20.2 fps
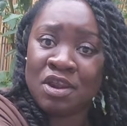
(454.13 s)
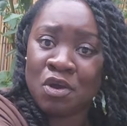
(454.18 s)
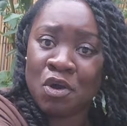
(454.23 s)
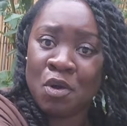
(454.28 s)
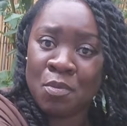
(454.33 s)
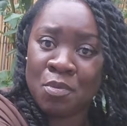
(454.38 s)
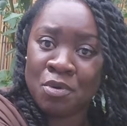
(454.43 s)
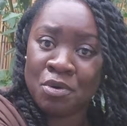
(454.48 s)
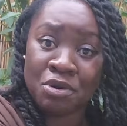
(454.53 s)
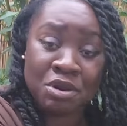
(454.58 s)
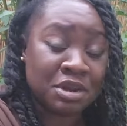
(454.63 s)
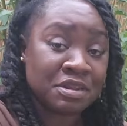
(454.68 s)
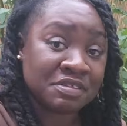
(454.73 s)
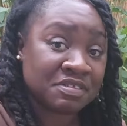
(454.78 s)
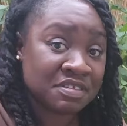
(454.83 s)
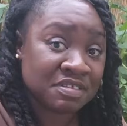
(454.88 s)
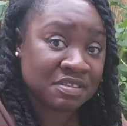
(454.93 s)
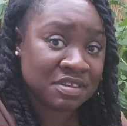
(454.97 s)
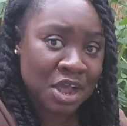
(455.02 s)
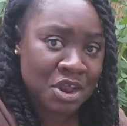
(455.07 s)
upgrade. This
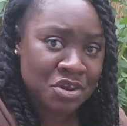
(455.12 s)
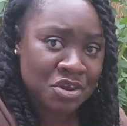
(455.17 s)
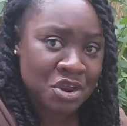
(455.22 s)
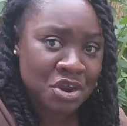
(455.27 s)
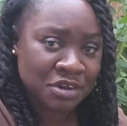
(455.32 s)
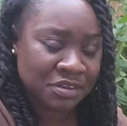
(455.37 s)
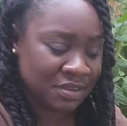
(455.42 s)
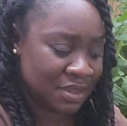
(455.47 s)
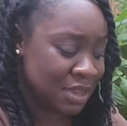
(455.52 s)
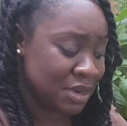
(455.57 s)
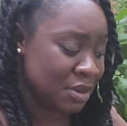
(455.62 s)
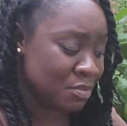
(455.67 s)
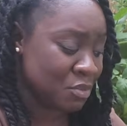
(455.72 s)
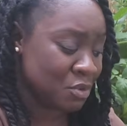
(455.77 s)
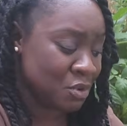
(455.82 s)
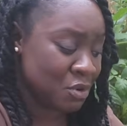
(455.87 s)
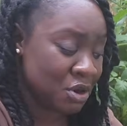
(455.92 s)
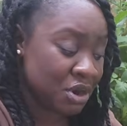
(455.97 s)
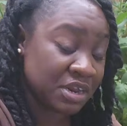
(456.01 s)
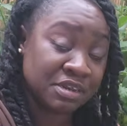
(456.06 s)
is not dirt
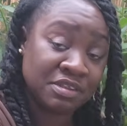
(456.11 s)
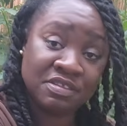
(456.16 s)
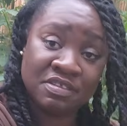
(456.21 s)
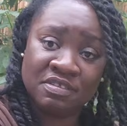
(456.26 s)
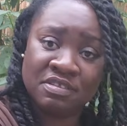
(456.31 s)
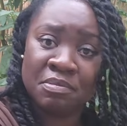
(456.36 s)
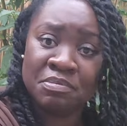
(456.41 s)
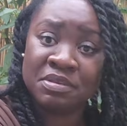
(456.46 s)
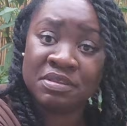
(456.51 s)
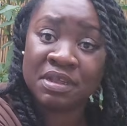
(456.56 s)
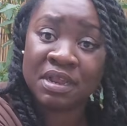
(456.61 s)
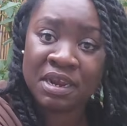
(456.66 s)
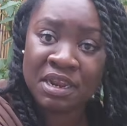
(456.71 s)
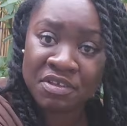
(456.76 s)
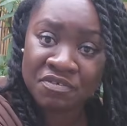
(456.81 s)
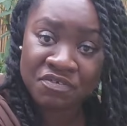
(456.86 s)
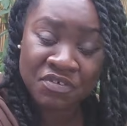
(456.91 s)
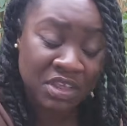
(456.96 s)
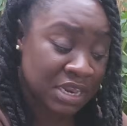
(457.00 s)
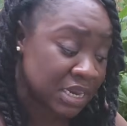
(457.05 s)
anymore. This is something
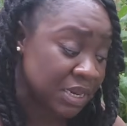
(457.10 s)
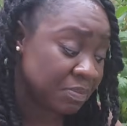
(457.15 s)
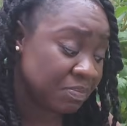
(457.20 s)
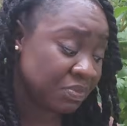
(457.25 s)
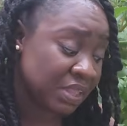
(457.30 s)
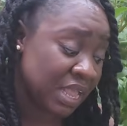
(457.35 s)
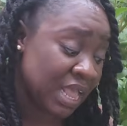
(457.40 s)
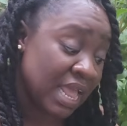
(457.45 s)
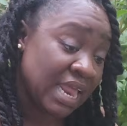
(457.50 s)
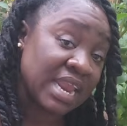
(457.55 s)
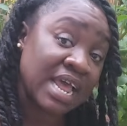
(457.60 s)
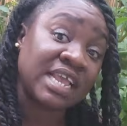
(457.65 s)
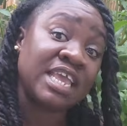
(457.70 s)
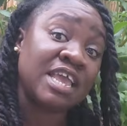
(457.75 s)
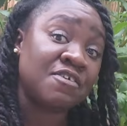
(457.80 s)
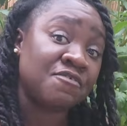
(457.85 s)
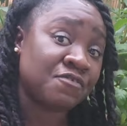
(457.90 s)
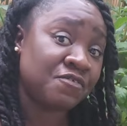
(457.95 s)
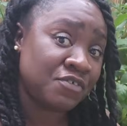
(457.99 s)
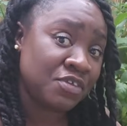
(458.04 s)
living that can
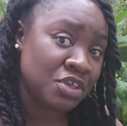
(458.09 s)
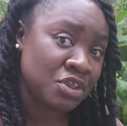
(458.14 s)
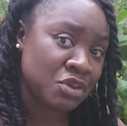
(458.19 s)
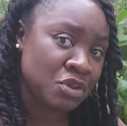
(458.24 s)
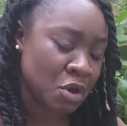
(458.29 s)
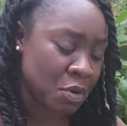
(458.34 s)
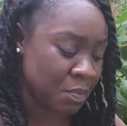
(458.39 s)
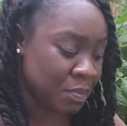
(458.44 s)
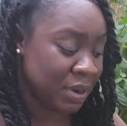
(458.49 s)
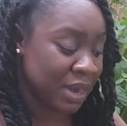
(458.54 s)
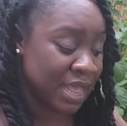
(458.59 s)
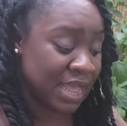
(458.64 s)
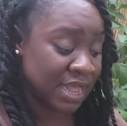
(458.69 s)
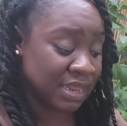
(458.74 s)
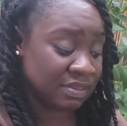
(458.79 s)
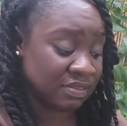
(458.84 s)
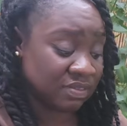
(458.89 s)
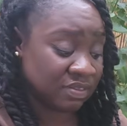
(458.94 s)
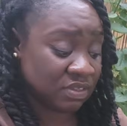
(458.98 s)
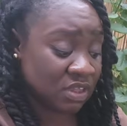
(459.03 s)
feed your
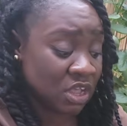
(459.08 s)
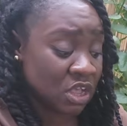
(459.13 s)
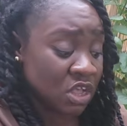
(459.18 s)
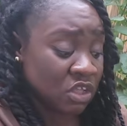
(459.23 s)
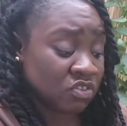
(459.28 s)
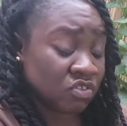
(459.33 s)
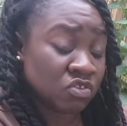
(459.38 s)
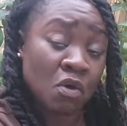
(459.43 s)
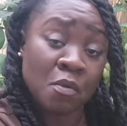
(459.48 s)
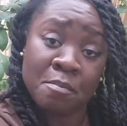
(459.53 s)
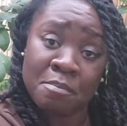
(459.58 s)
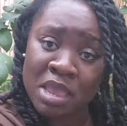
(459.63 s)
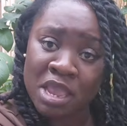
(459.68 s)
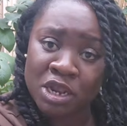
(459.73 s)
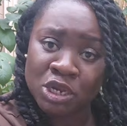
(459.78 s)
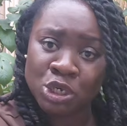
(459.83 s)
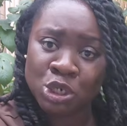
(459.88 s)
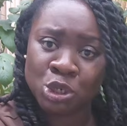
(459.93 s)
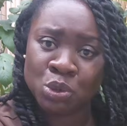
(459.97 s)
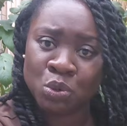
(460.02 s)
plants. So make
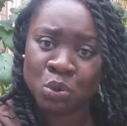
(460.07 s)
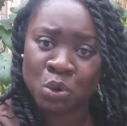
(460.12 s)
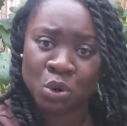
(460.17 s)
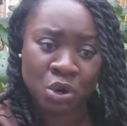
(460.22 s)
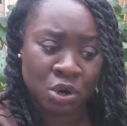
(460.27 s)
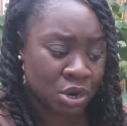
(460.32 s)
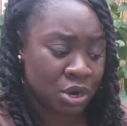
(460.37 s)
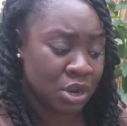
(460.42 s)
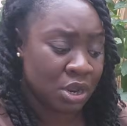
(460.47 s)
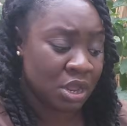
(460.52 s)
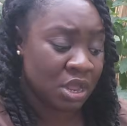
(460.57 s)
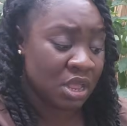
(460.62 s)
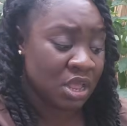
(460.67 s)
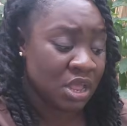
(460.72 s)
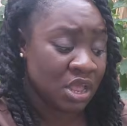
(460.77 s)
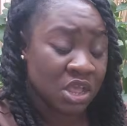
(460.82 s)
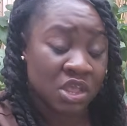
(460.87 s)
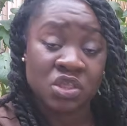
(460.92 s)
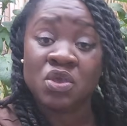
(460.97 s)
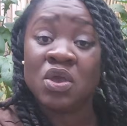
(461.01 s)
sure
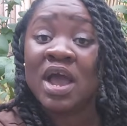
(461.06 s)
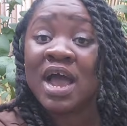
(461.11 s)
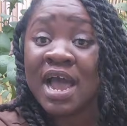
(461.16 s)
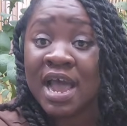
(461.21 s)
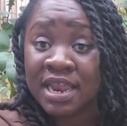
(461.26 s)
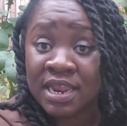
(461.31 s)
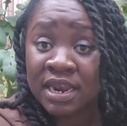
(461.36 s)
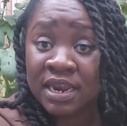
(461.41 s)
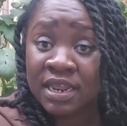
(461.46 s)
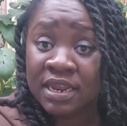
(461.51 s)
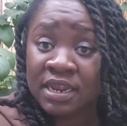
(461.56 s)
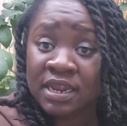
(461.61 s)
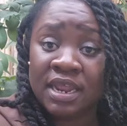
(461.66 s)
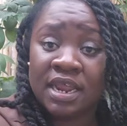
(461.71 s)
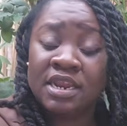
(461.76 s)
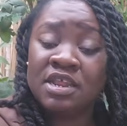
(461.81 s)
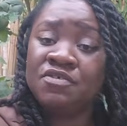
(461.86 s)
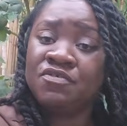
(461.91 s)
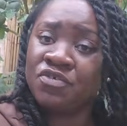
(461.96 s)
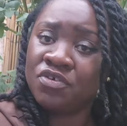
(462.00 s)
you add a little,
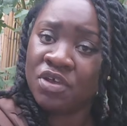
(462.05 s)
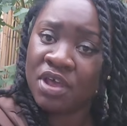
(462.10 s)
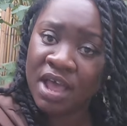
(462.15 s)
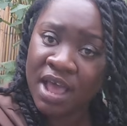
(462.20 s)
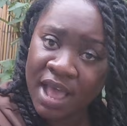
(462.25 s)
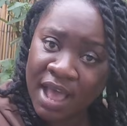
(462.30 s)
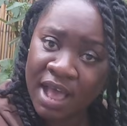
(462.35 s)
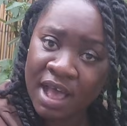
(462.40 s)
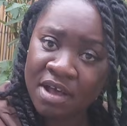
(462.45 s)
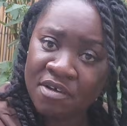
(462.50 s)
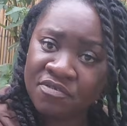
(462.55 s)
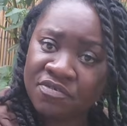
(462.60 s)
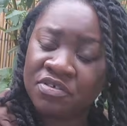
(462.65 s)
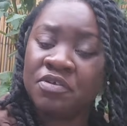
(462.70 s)
and if you have